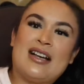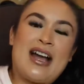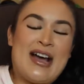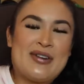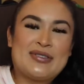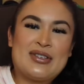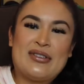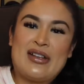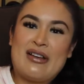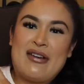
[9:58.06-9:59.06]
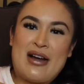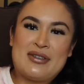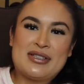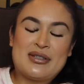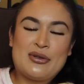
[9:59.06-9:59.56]
I also love how
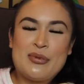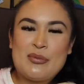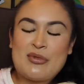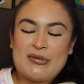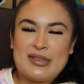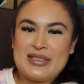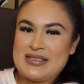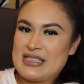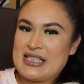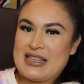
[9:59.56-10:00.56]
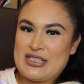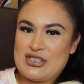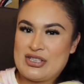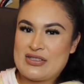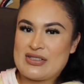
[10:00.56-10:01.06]
it's a little bit more realistic than
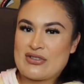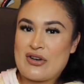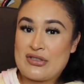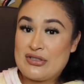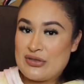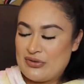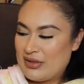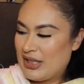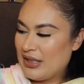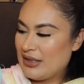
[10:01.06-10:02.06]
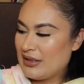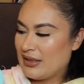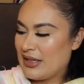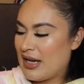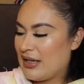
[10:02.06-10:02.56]
just cartoony.
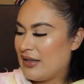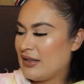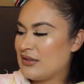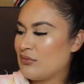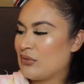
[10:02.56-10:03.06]
Again, this will